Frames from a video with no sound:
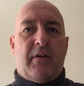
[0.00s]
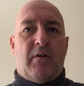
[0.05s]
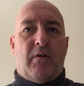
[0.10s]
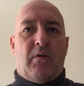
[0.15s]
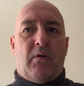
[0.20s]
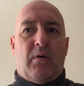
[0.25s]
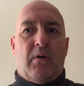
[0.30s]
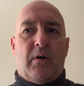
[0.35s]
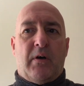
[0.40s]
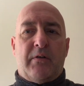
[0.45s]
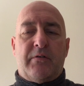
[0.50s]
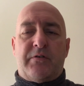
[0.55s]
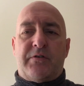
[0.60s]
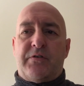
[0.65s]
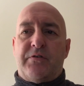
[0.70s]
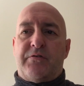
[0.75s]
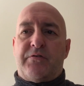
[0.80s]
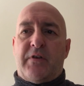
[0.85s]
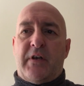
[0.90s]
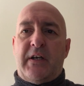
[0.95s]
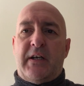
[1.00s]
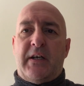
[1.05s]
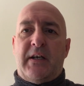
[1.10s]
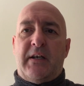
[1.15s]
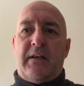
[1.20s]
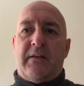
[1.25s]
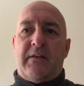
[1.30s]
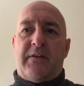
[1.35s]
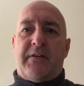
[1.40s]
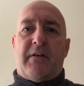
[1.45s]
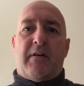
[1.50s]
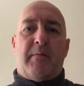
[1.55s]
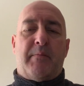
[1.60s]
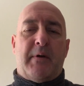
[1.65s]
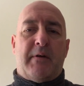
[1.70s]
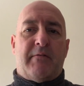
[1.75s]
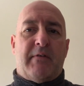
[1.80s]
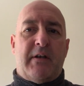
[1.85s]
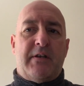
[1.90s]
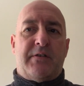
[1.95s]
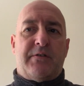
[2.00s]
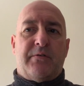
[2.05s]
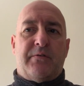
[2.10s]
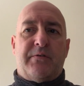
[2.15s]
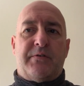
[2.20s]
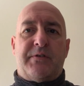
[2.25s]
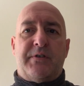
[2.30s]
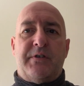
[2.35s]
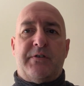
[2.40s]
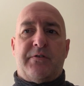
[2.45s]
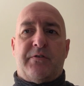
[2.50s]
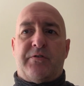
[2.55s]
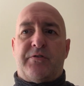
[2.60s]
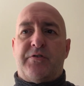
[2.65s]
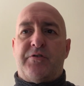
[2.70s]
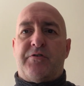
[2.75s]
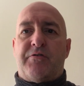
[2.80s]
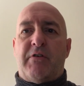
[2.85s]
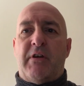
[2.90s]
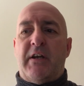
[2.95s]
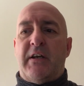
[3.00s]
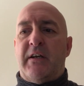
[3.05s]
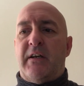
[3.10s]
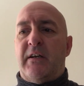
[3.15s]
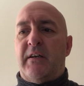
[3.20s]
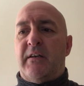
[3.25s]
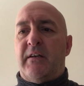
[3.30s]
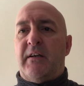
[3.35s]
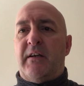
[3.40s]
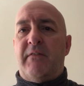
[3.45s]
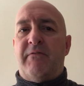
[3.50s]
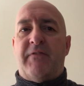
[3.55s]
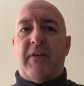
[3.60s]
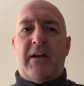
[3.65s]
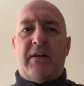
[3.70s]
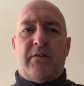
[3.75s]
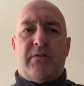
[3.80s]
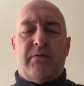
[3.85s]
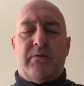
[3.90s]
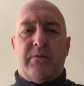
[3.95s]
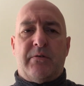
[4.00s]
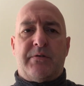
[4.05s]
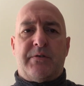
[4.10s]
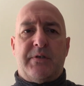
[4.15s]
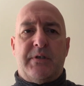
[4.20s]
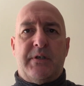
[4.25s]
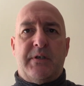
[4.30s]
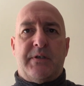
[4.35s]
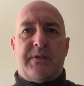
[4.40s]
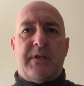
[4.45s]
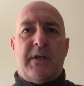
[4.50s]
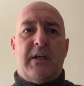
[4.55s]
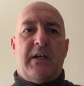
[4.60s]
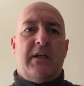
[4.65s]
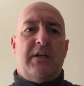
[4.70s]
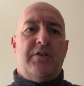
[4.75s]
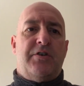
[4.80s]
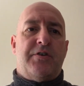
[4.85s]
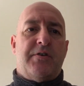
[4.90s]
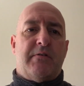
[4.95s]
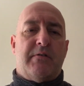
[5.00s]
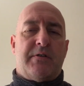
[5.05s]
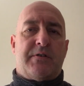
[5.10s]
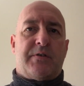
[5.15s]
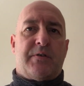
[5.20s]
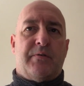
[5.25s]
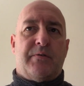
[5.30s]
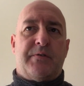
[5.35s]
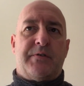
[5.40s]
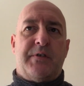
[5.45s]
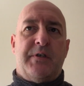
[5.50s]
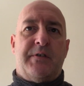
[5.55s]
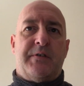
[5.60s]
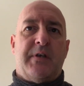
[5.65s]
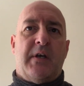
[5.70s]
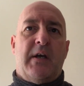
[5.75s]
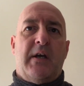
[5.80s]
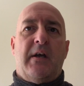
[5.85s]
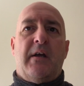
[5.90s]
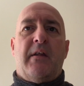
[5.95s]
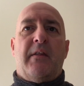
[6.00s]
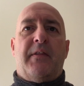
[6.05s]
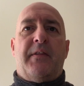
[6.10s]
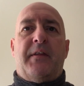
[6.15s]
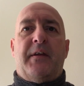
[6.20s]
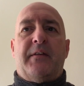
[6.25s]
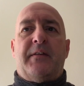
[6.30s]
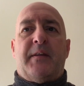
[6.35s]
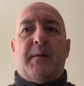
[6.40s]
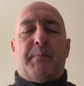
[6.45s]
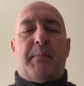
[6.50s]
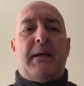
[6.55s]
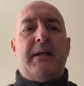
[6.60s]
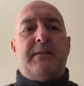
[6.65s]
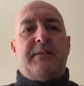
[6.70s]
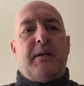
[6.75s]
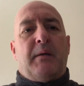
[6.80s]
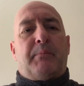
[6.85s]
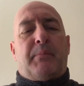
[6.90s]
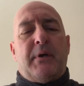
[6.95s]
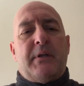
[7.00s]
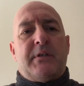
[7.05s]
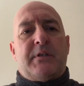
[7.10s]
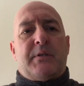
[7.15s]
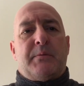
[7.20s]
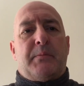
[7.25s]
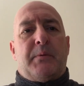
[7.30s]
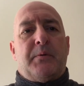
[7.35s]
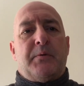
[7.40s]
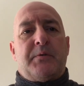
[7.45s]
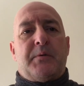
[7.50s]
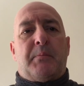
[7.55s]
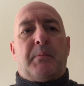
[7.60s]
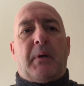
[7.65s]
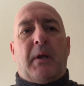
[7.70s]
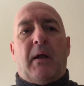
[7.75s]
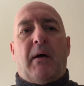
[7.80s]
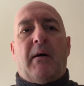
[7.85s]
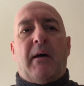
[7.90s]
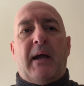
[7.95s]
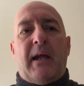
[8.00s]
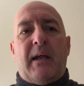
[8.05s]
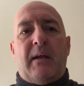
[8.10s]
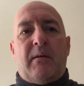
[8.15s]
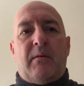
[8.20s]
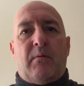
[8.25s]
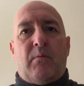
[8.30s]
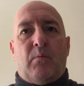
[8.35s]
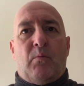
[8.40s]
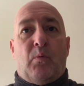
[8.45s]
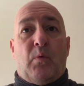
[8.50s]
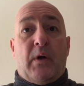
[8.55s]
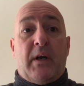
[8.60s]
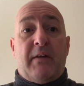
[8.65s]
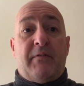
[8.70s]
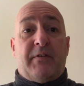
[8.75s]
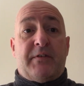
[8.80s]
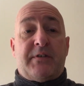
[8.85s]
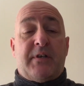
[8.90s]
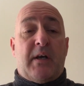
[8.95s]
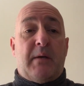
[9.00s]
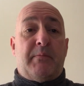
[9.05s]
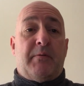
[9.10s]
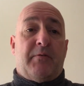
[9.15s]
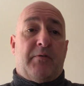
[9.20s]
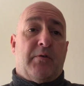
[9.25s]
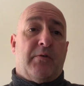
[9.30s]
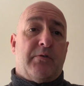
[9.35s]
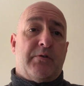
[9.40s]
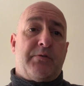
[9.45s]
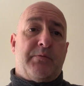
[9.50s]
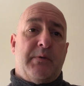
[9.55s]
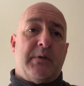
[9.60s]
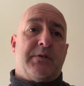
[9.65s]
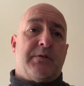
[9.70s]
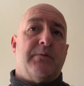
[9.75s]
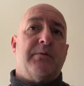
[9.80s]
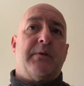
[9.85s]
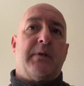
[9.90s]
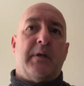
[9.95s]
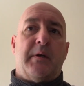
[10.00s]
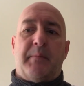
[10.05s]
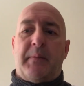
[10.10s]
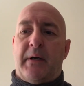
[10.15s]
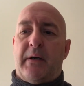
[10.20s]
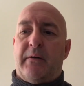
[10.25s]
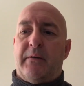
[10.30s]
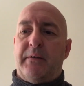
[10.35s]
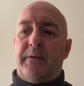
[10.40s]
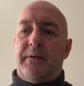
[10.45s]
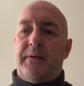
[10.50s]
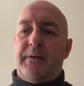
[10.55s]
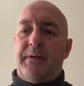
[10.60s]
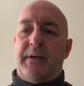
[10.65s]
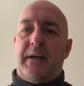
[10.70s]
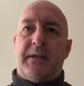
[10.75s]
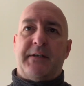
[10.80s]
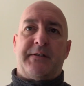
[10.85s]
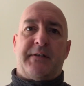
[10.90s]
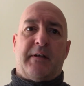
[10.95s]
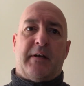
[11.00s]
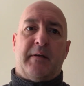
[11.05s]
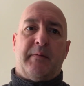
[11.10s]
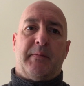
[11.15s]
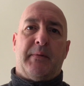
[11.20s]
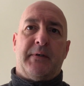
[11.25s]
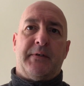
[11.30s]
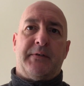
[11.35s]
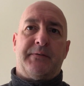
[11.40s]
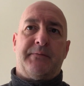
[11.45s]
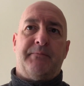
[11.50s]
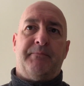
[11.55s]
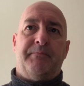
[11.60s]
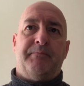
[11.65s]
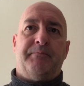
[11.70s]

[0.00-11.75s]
or to training thoroughbred racehorses or to training event horses, endurance horses, the basic principles apply whatever type of horse we're talking about. Next slide, please.